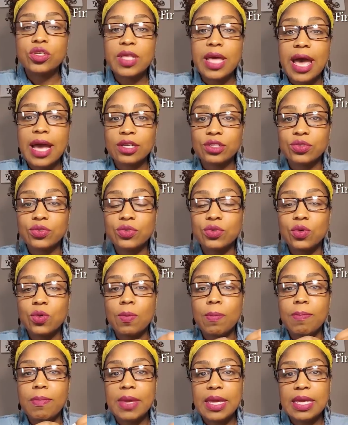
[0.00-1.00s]
to the actual
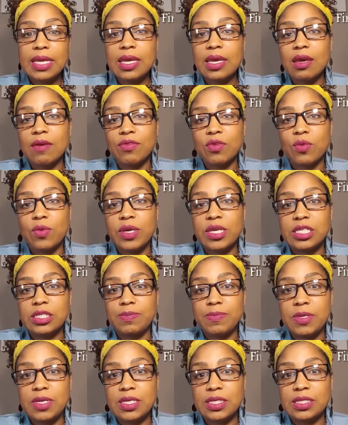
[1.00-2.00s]
making of the
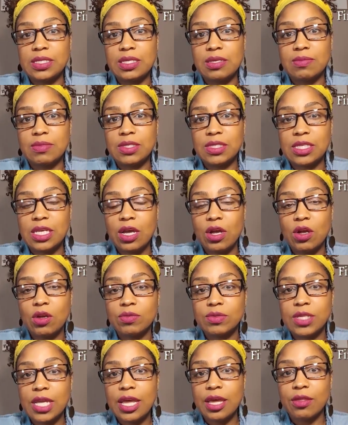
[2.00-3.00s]
waist beads
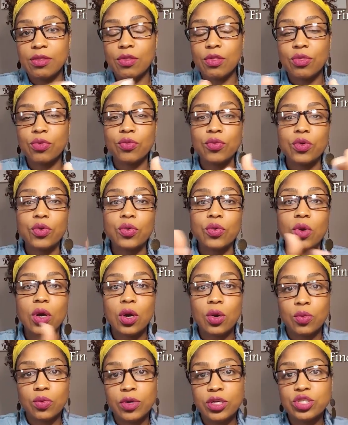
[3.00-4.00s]
themselves, and through
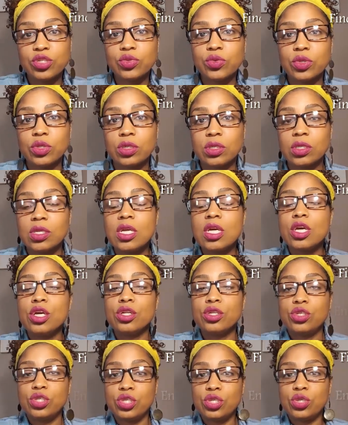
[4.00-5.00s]
a ritual
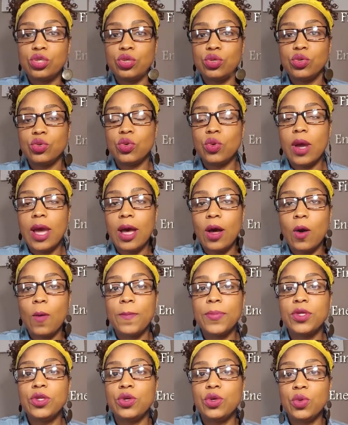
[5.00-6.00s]
to
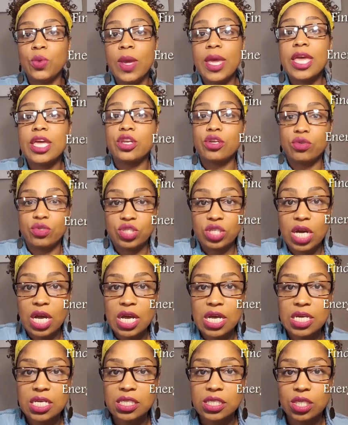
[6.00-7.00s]
help you
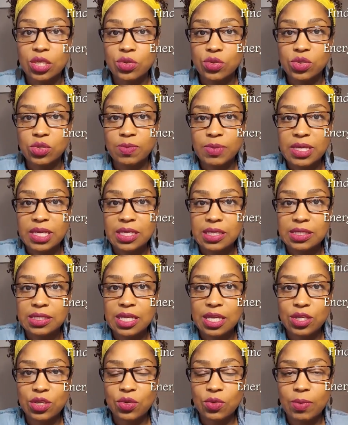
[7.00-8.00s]
energize those beads
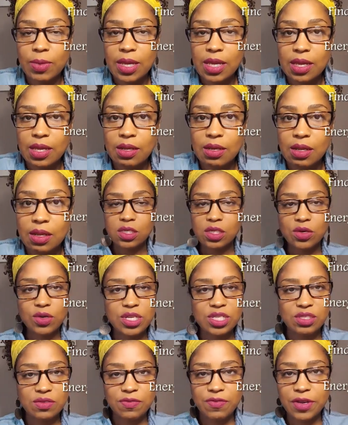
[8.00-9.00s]
that you made. So
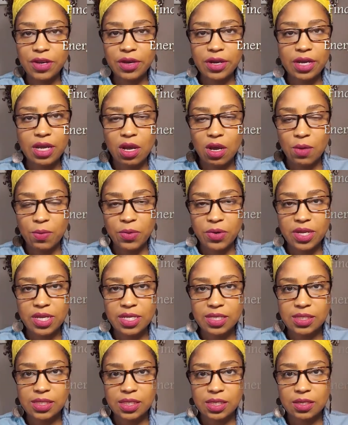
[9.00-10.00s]
it's very
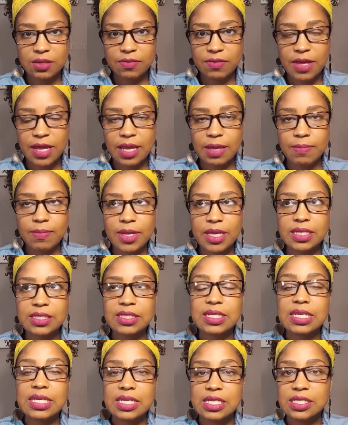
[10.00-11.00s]
comprehensive and
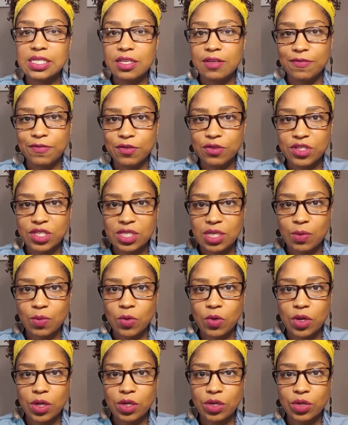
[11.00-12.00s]
makes it easy for
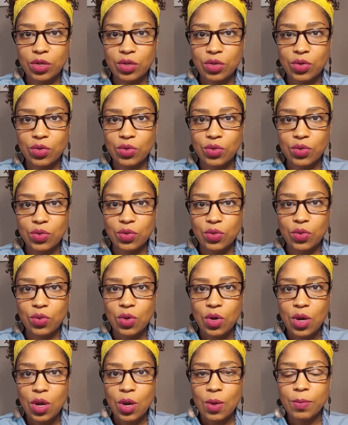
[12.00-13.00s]
someone
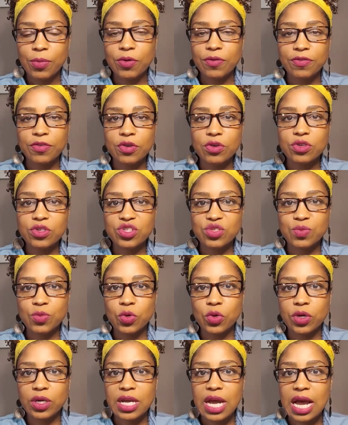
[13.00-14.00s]
who prefers
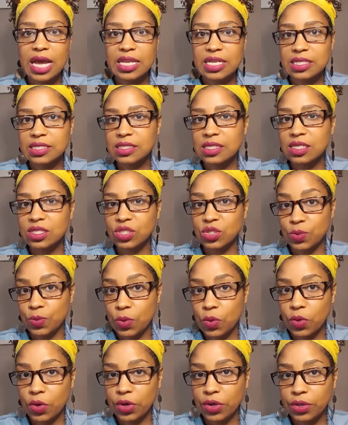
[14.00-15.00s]
more guidance and
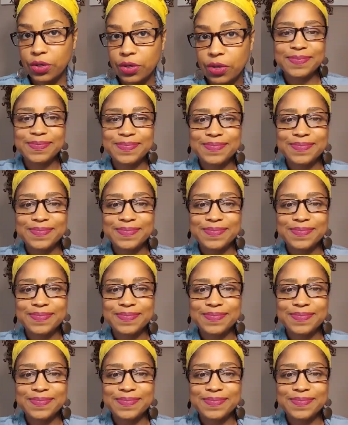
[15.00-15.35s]
support.